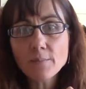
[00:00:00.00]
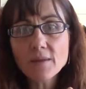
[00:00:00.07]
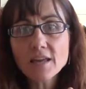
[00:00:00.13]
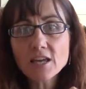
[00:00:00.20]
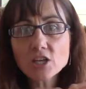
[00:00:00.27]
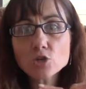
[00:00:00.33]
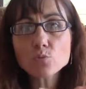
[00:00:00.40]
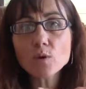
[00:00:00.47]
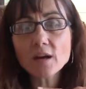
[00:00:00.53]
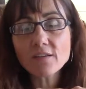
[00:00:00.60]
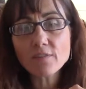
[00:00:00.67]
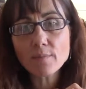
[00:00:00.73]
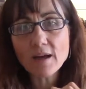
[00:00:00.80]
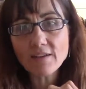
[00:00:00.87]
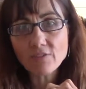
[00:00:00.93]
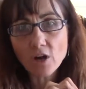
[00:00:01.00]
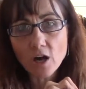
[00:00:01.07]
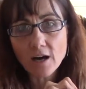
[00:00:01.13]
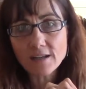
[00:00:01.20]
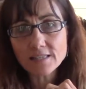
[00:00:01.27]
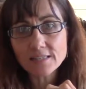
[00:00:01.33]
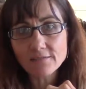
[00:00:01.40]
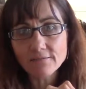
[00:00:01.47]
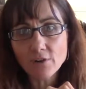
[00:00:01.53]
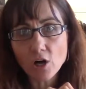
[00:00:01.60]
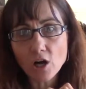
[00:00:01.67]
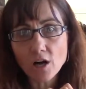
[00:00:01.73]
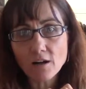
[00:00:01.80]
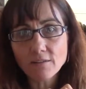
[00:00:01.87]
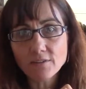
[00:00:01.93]
Each one of them have costs
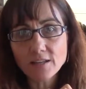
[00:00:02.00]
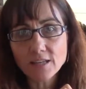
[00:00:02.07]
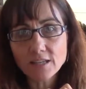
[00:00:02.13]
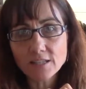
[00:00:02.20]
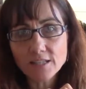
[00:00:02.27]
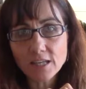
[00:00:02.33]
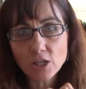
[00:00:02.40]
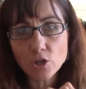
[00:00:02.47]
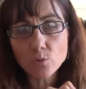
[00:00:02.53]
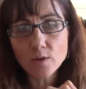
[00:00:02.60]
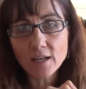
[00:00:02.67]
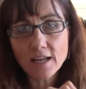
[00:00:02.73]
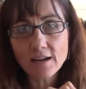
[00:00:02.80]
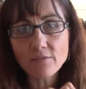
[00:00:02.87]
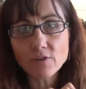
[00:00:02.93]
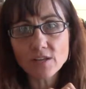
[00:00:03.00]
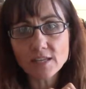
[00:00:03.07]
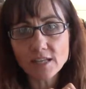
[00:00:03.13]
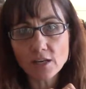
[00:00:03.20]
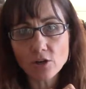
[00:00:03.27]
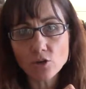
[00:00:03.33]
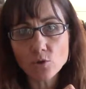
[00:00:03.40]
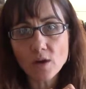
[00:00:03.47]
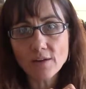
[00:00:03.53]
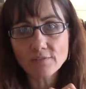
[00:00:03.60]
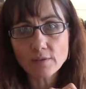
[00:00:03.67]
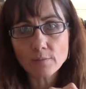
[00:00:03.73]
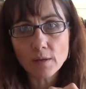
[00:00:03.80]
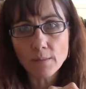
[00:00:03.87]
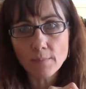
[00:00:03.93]
involved, and continuing every year you have
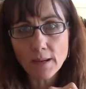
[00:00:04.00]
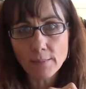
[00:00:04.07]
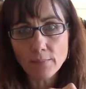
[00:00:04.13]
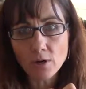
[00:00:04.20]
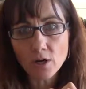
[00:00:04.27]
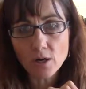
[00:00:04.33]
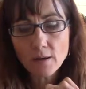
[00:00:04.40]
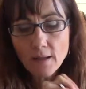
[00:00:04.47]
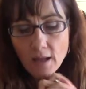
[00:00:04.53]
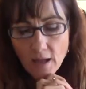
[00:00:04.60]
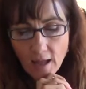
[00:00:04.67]
to be a member.